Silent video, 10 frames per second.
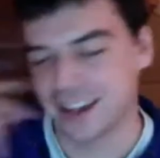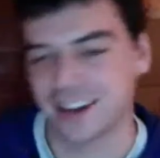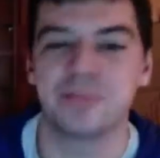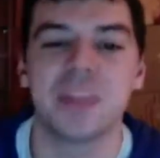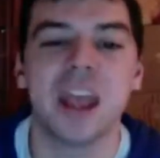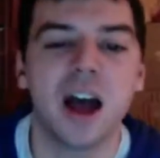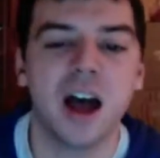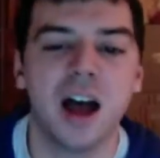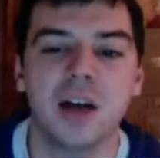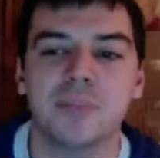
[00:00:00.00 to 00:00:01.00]
right.
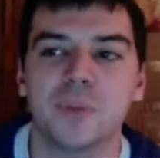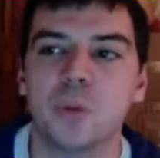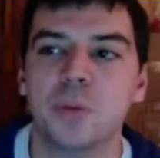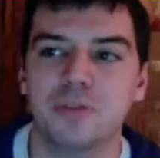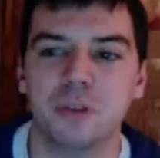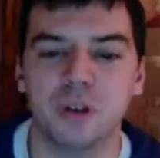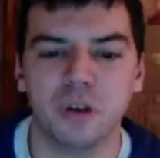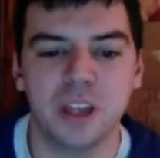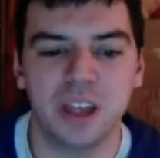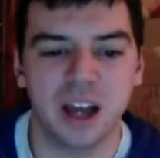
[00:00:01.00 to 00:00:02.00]
Well, before
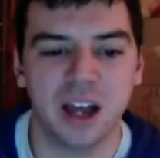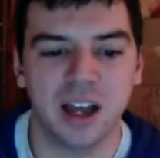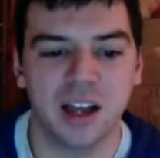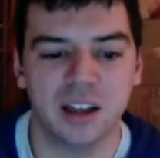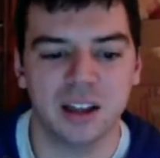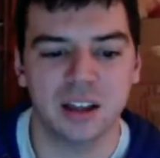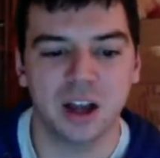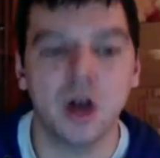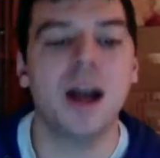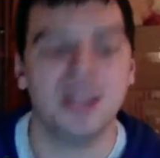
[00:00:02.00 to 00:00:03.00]
we
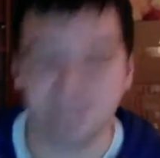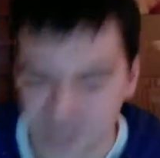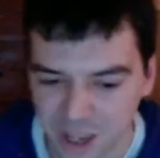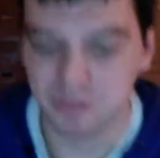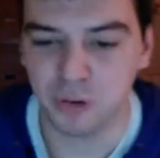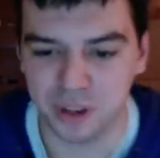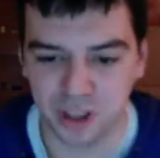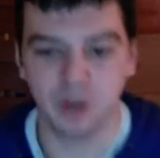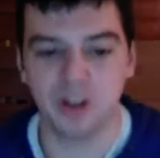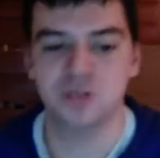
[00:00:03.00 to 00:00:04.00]
before we
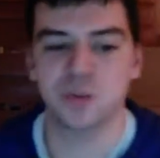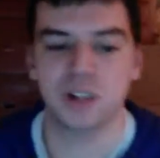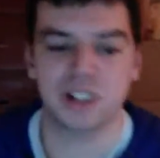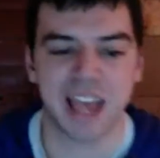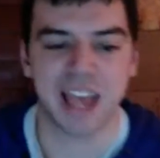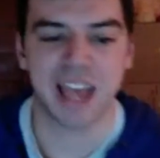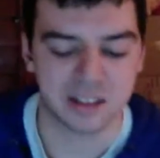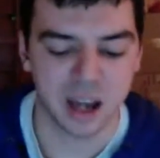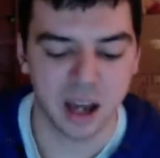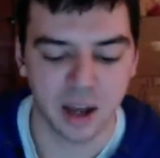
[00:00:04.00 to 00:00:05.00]
go, I just wanted to
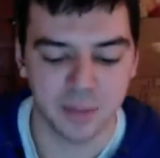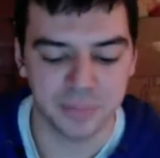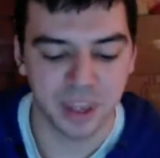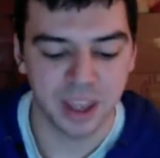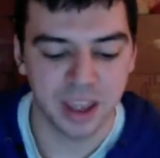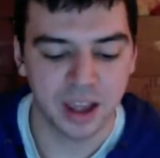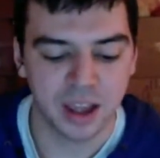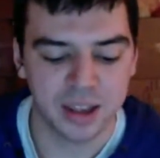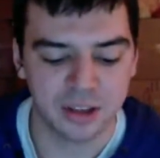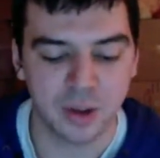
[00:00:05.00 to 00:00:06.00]
ask.
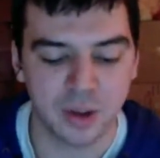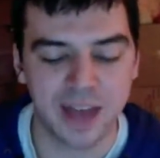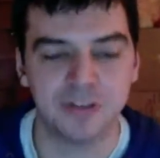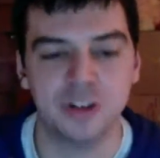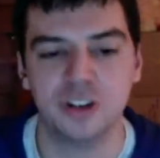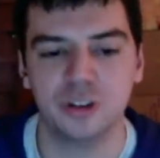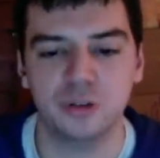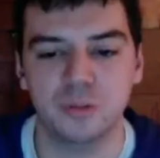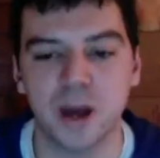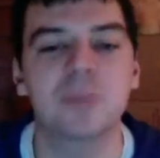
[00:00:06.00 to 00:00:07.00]
So after
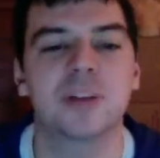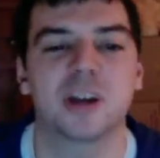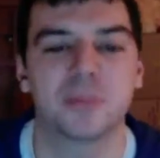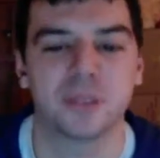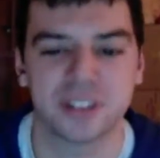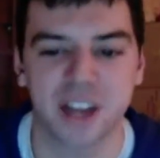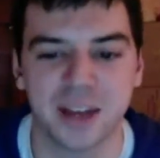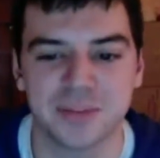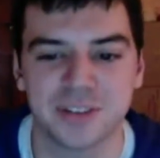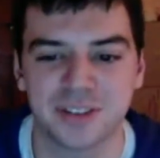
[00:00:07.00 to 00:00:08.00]
you bombed a couple of
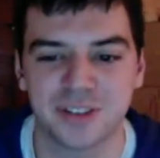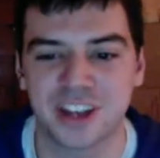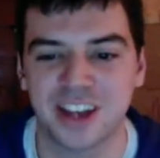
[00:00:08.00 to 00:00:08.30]
times, your second